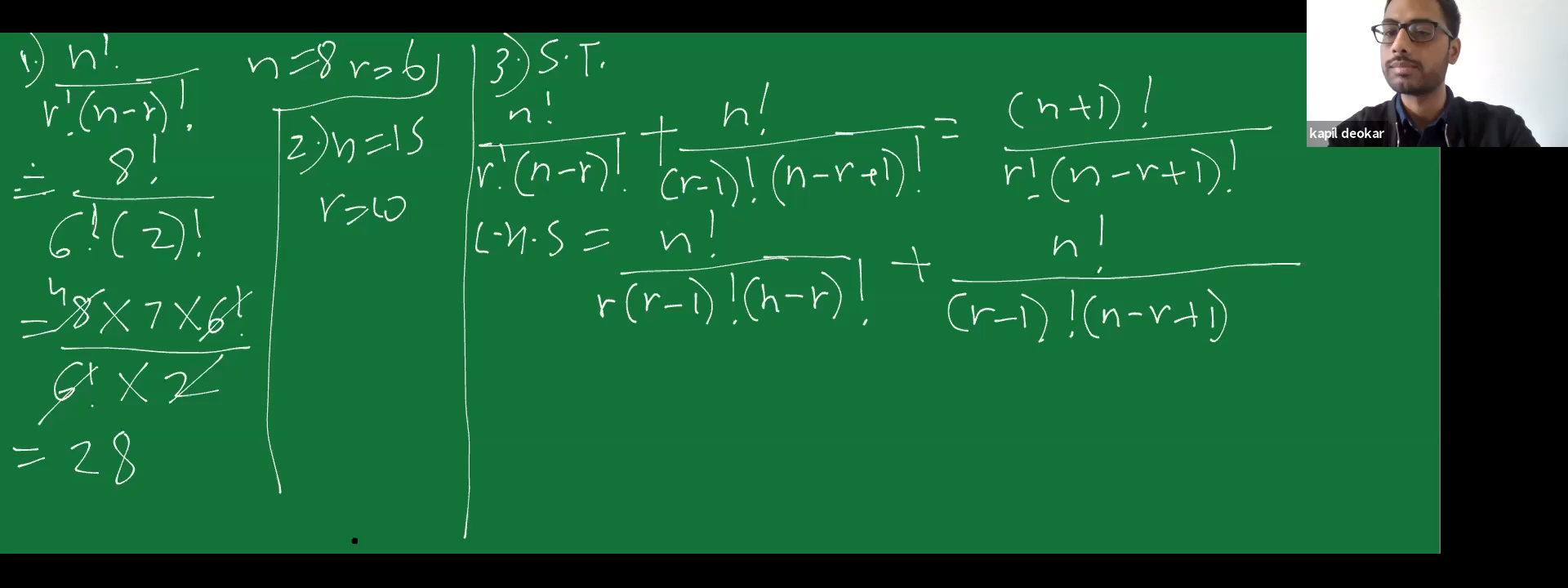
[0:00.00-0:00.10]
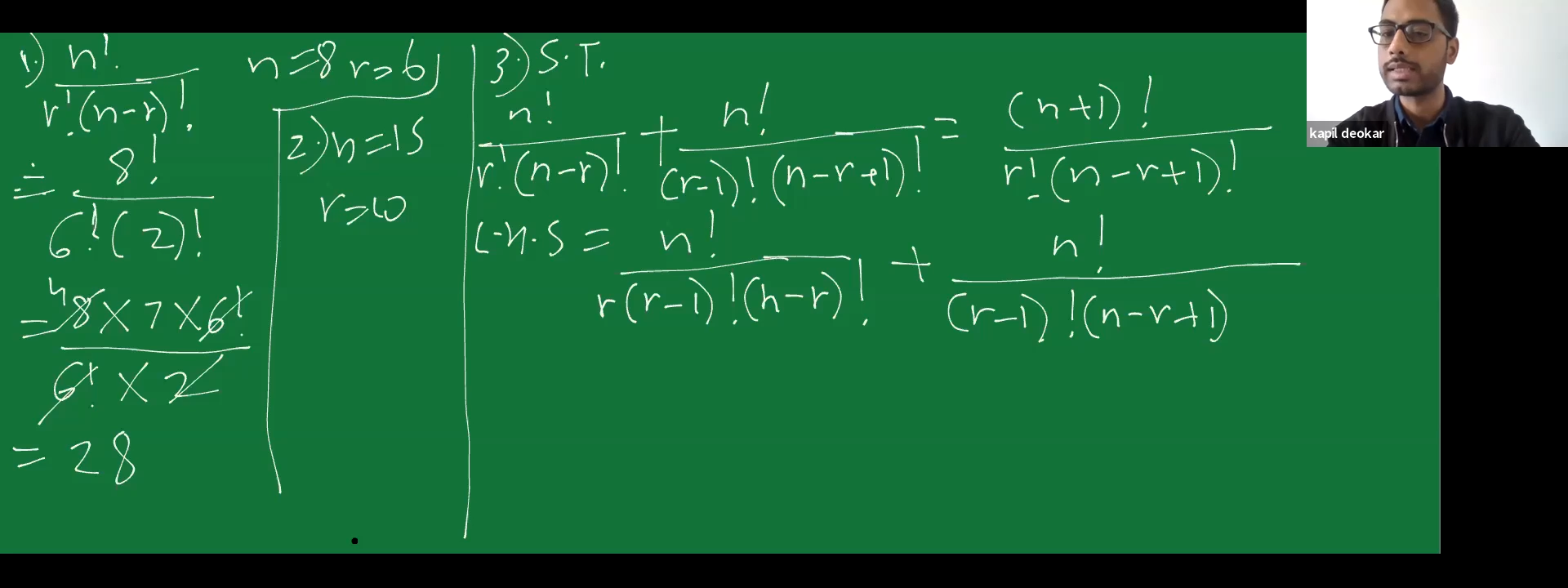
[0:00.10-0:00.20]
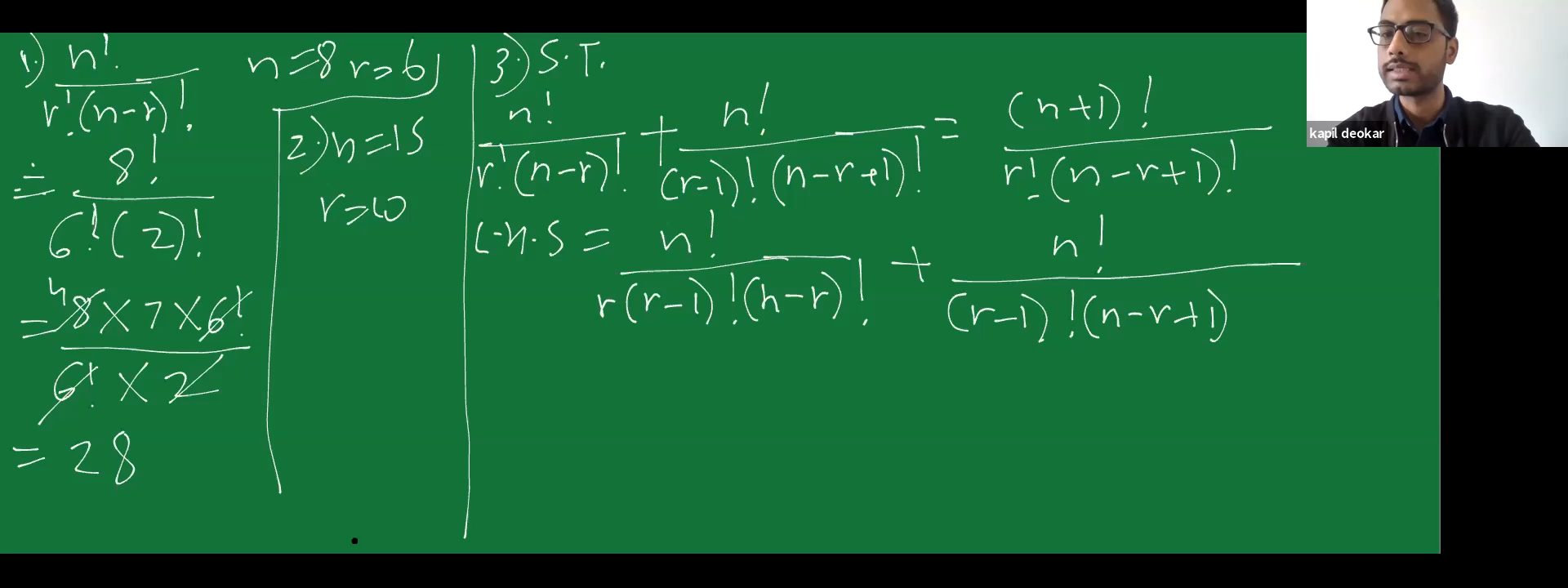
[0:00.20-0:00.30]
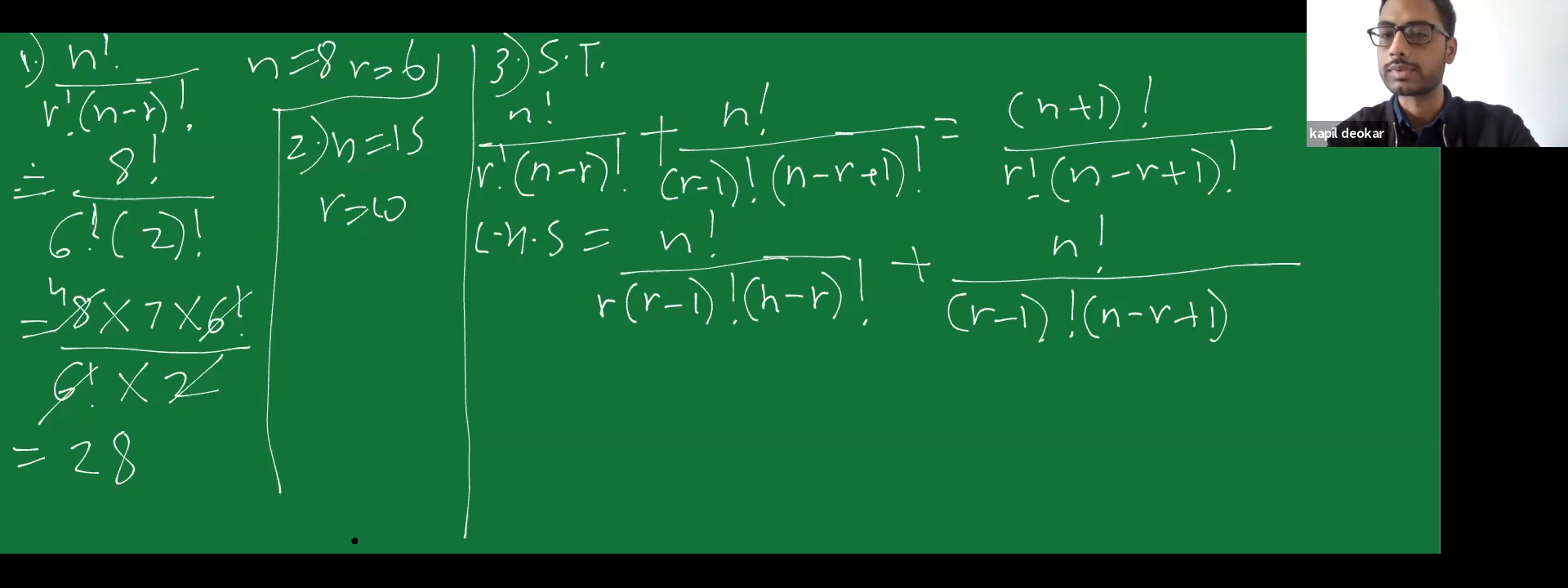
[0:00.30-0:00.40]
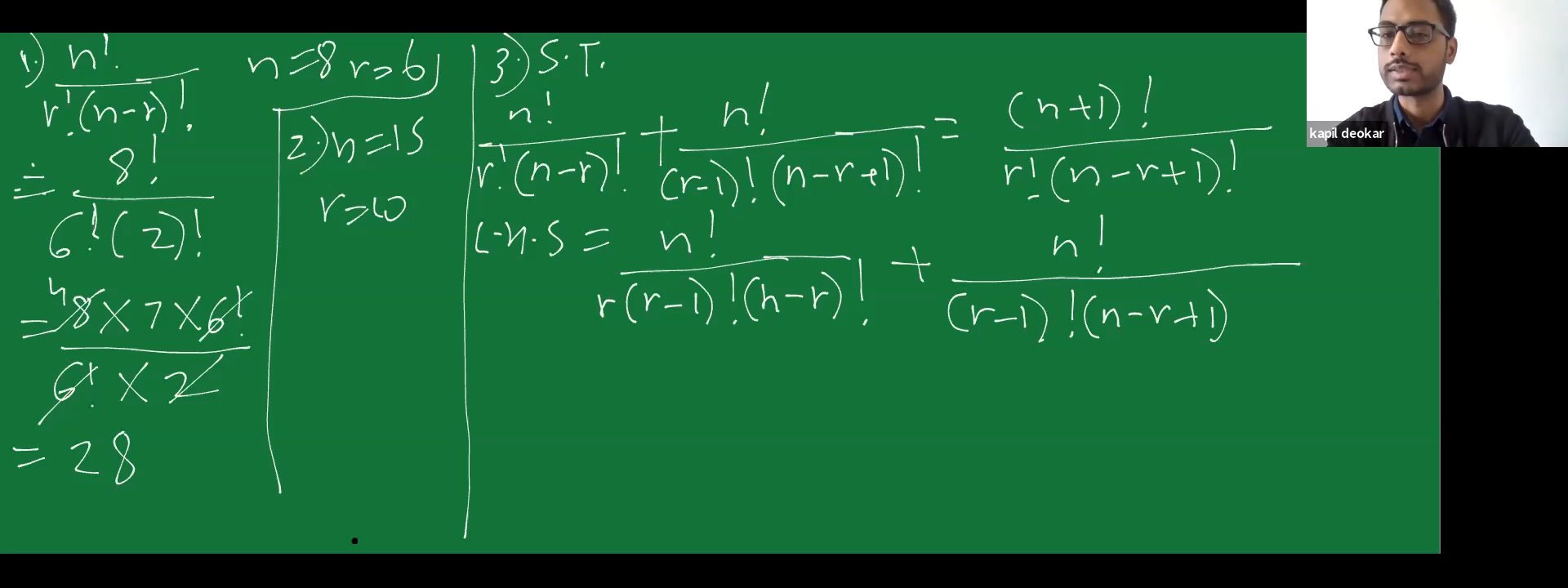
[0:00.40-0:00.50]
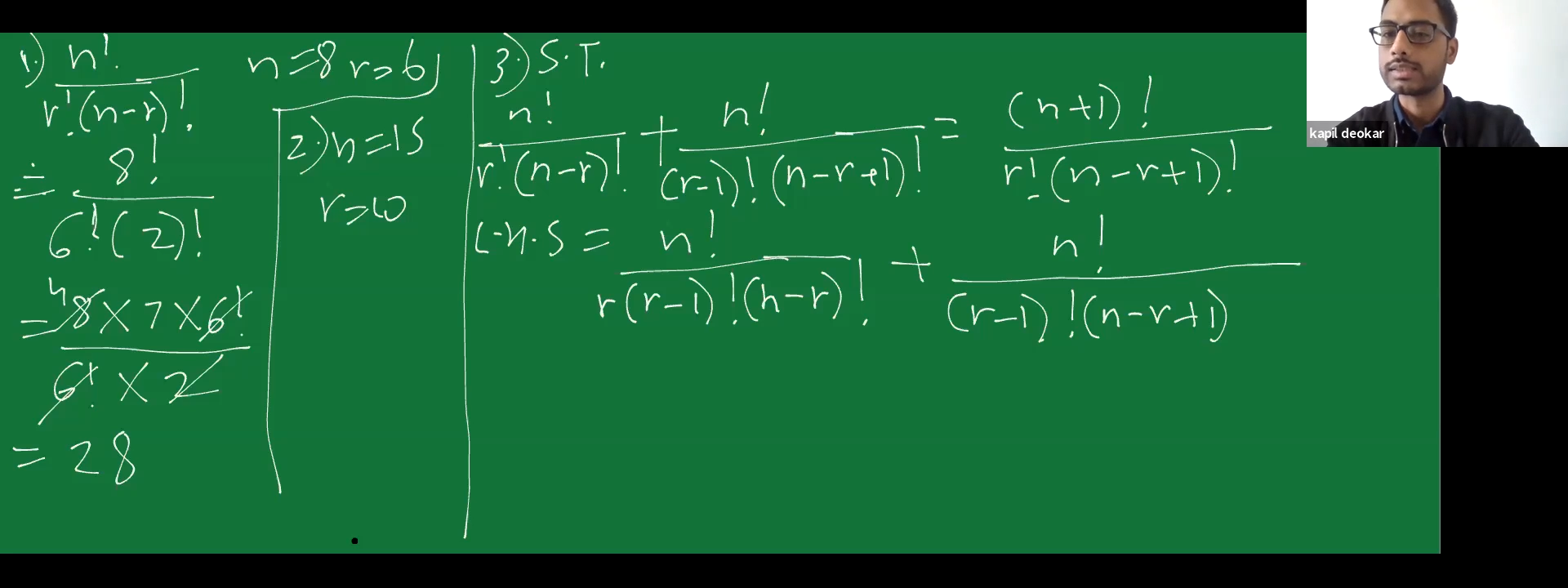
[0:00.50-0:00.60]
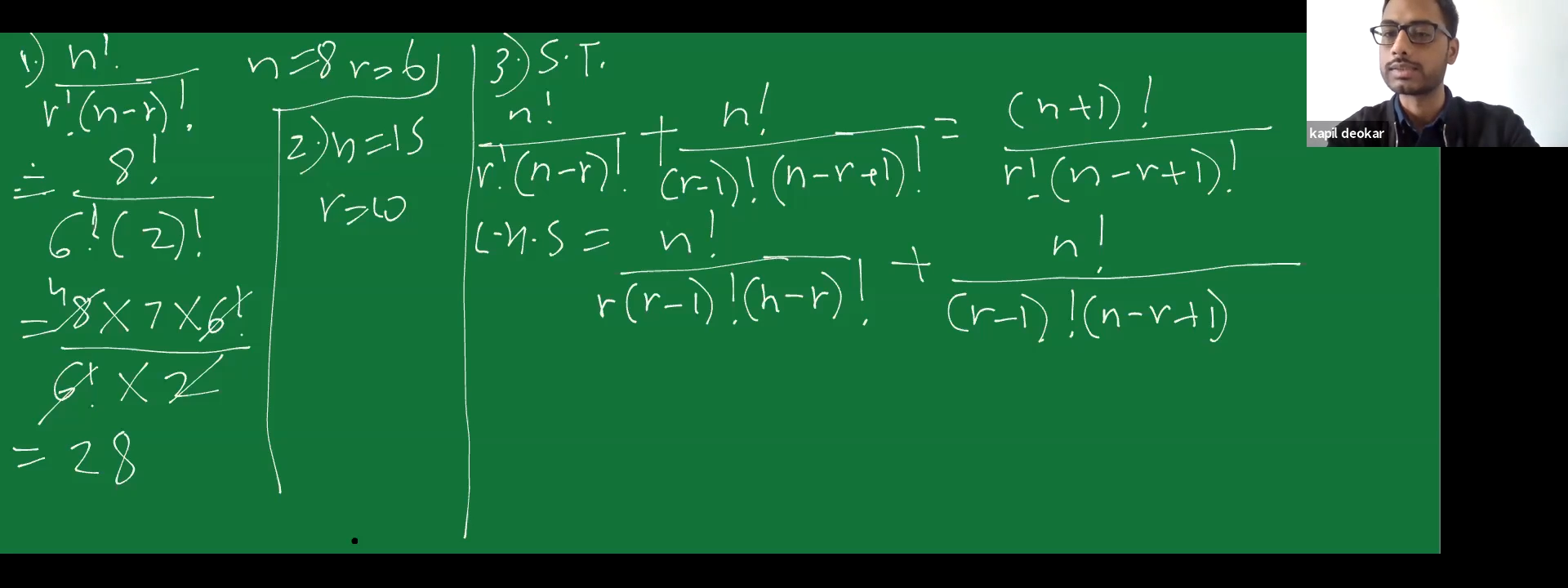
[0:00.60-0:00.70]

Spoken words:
minus 1.